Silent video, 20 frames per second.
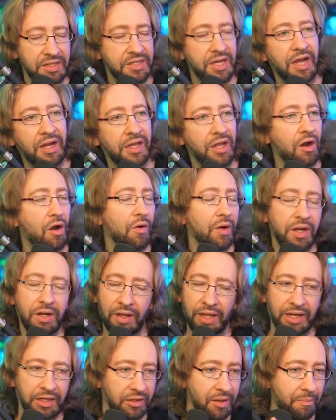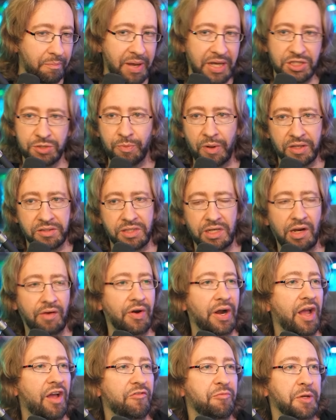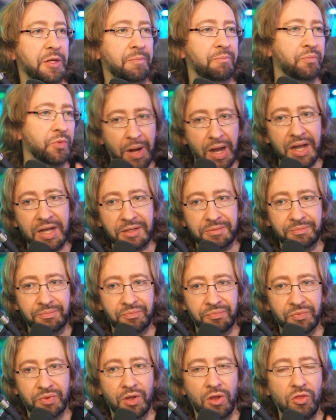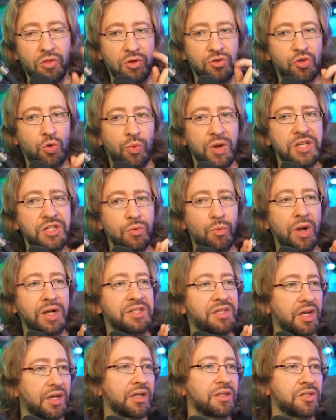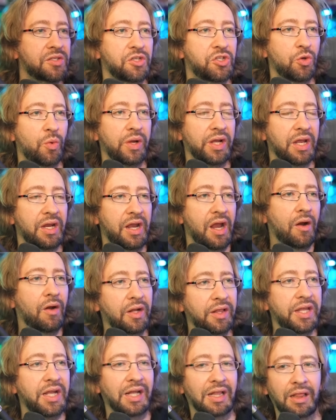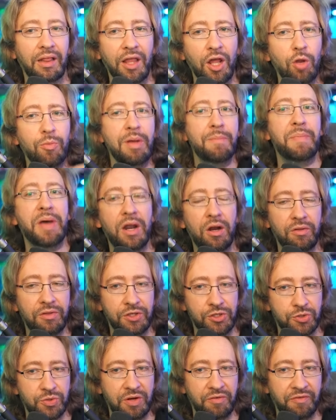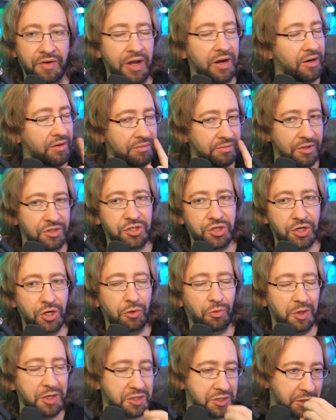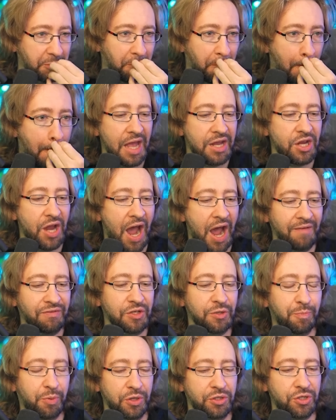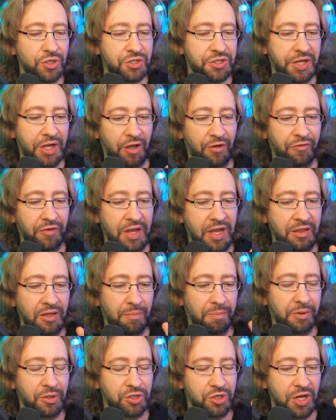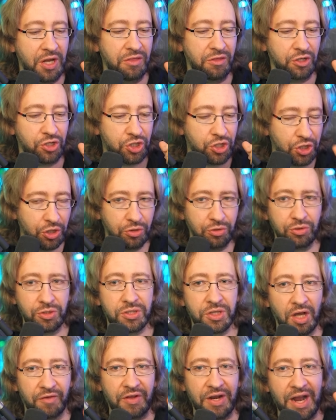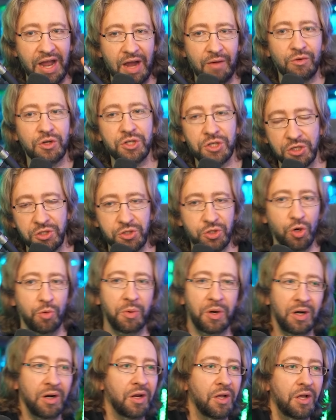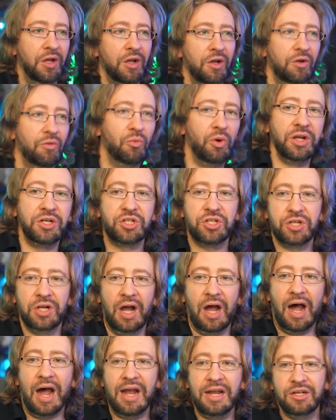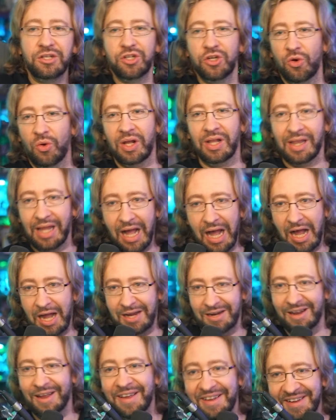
and Tekken are in like the best spots they ever ever have been. But there's a reason why Tekken is doing inherently a little bit better than Street Fighter. There's a good reason. And you have to put yourself in the in the shoes of an average consumer, which I do a lot